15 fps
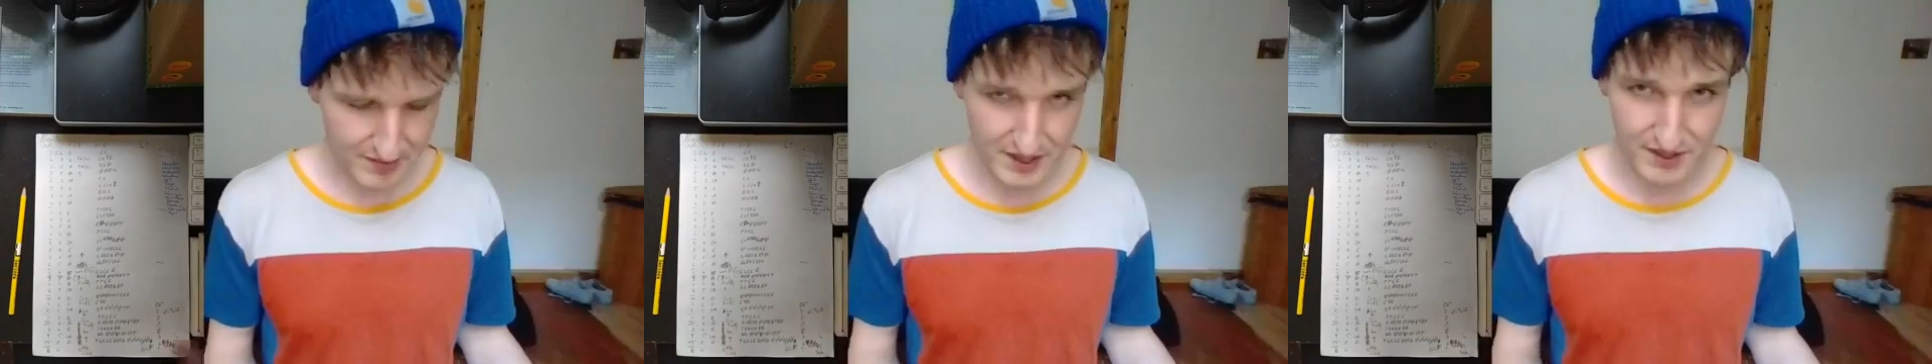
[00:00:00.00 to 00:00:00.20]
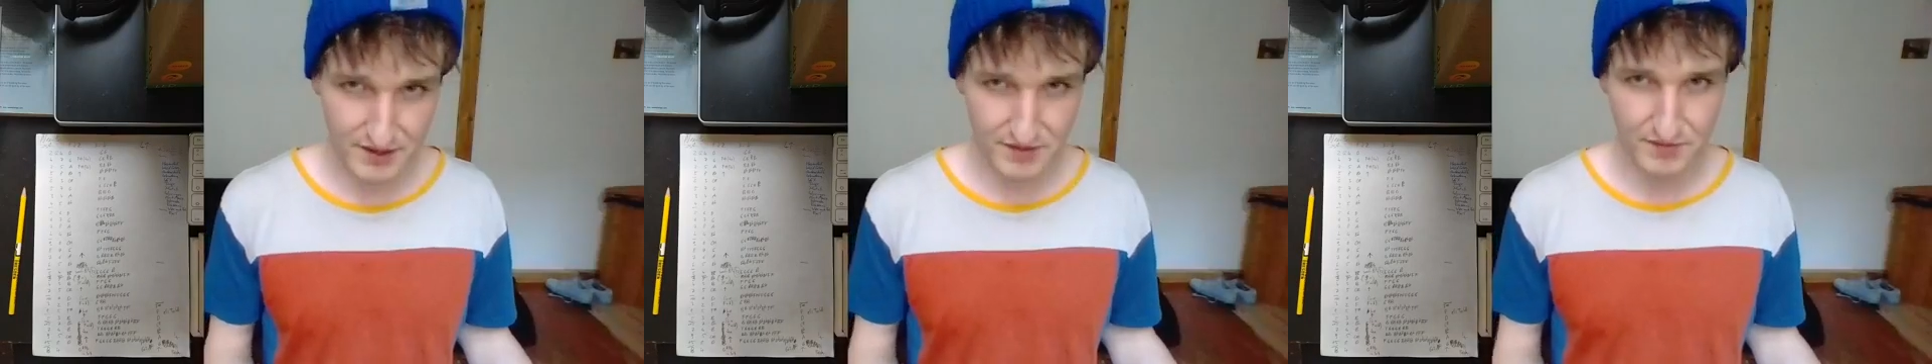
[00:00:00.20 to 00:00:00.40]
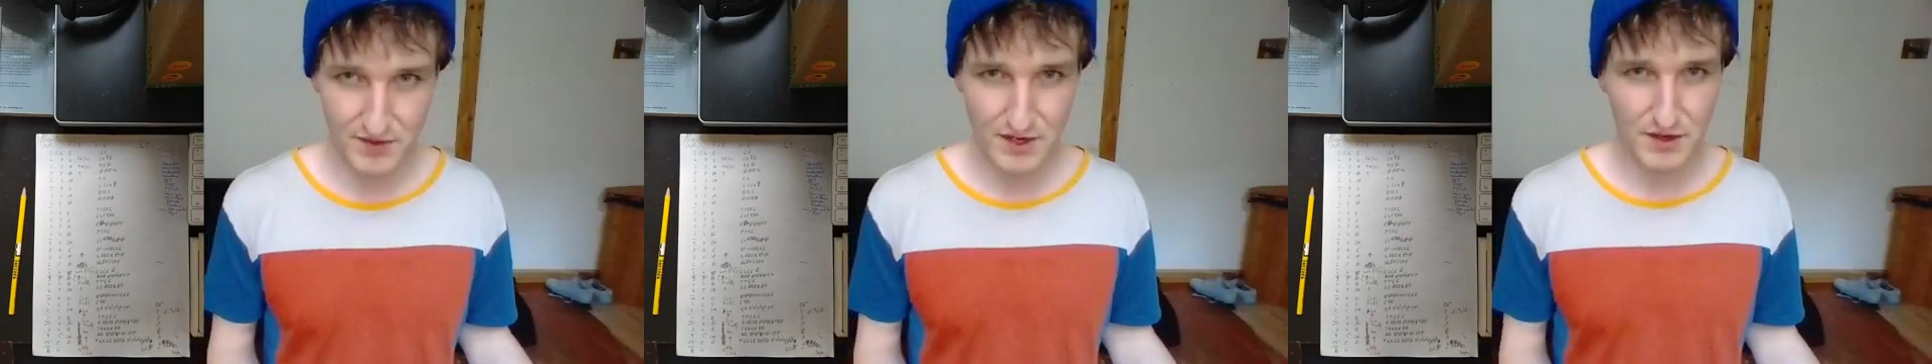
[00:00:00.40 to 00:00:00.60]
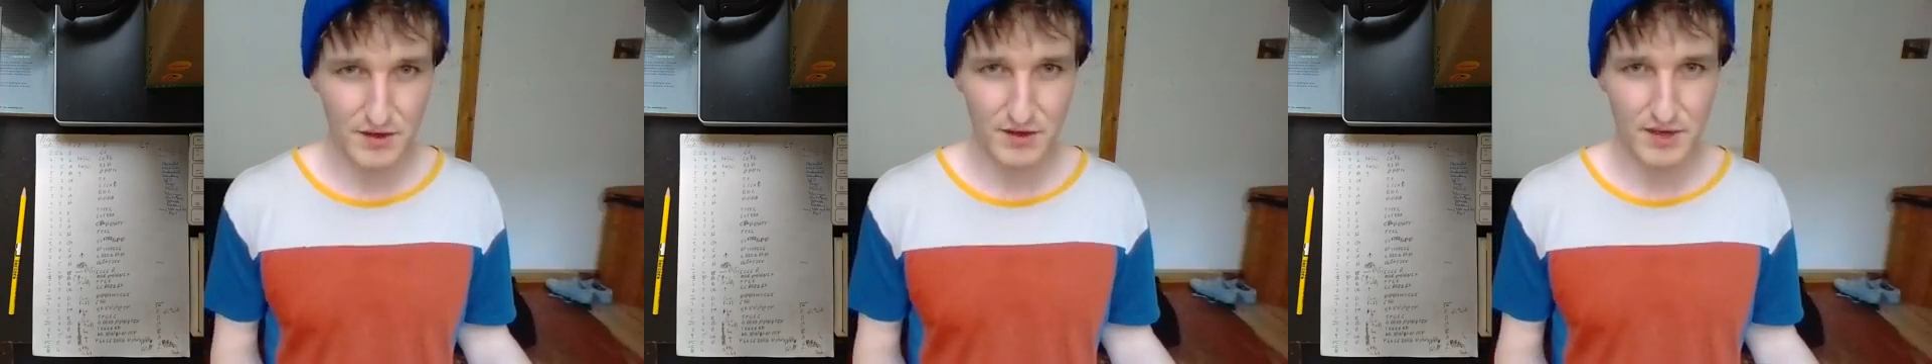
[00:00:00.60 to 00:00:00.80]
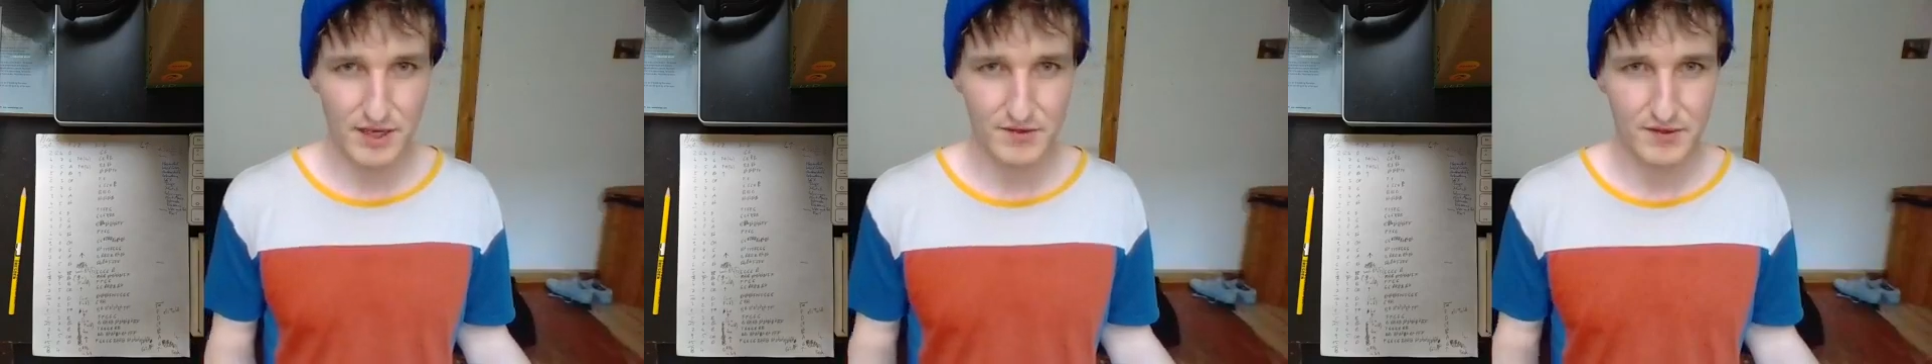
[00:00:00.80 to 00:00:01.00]
but
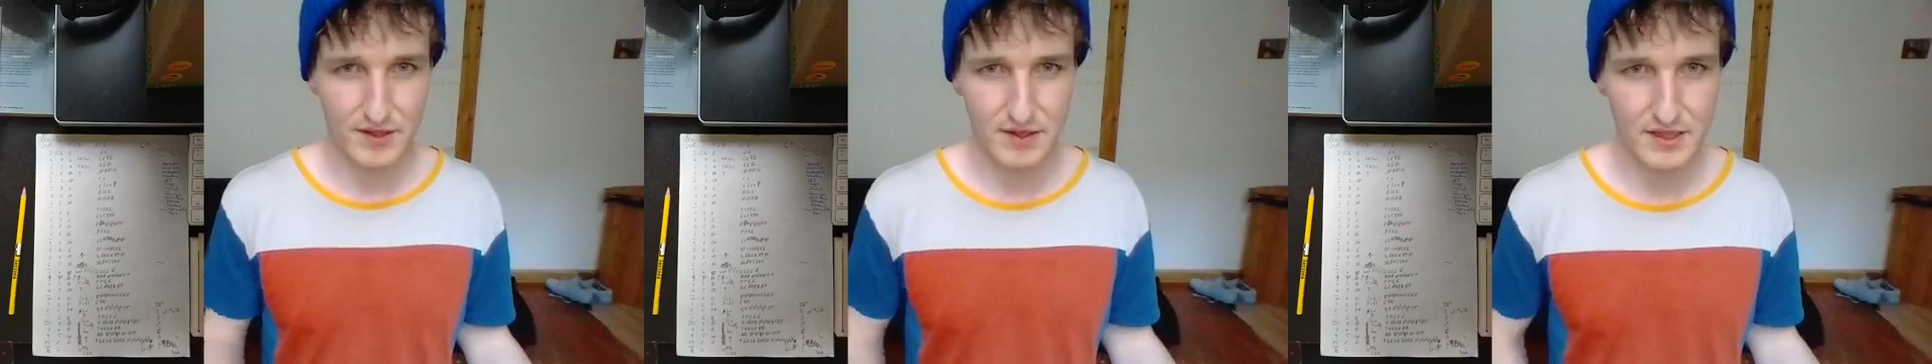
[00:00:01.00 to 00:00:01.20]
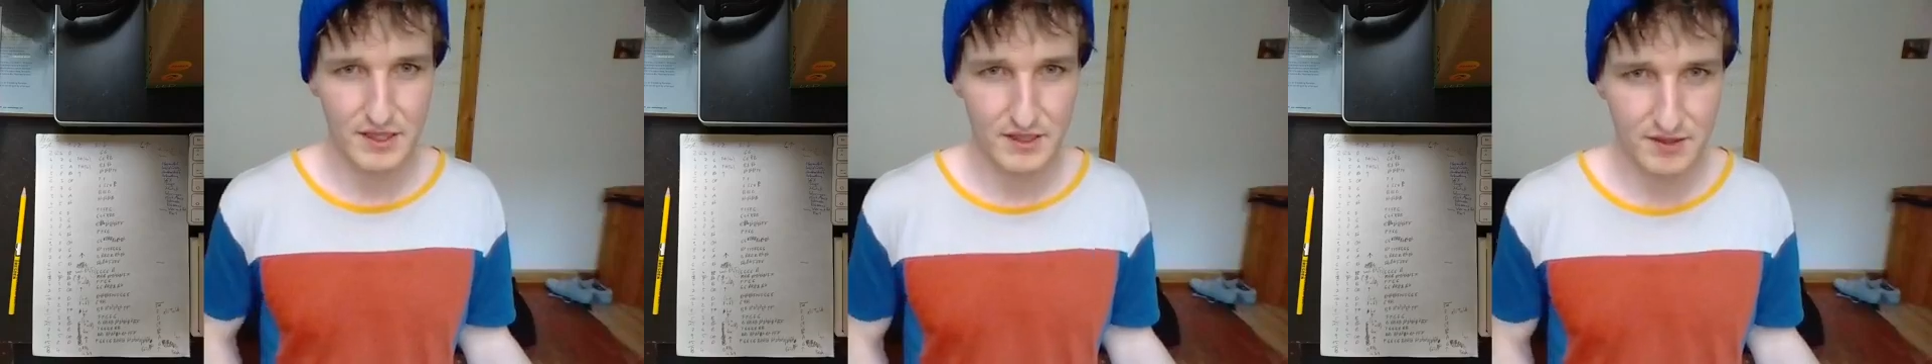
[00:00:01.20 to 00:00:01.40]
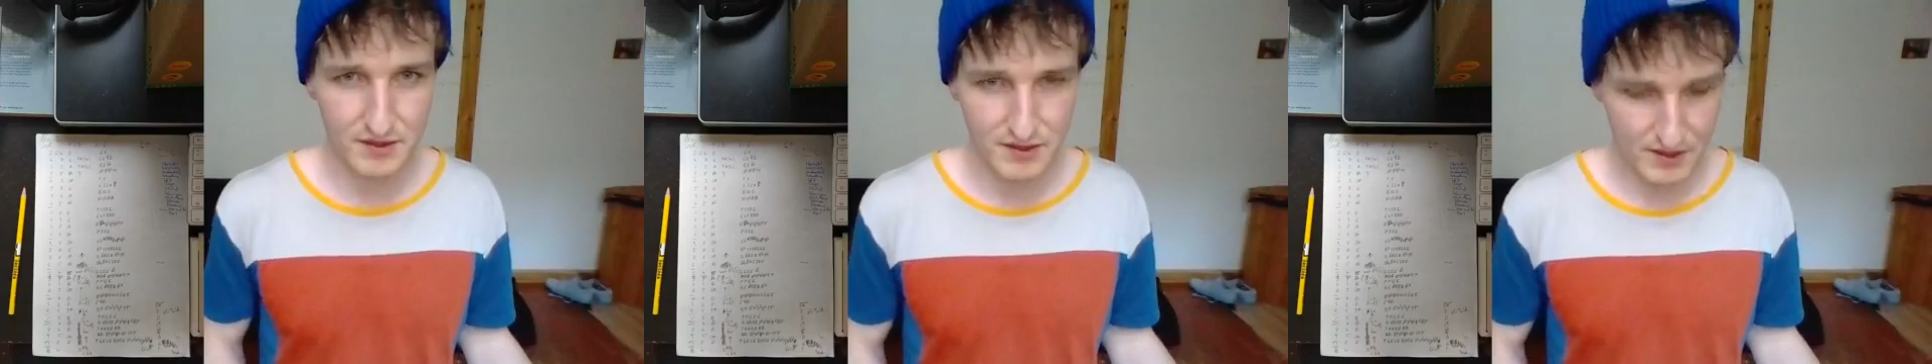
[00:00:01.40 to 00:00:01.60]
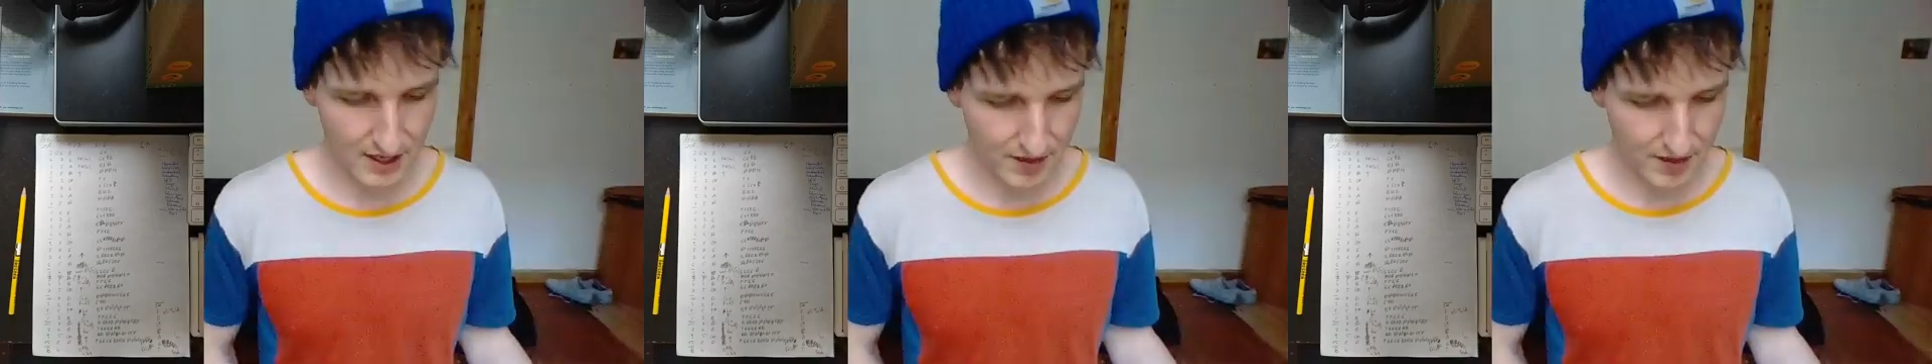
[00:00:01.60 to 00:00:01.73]
now I didn't.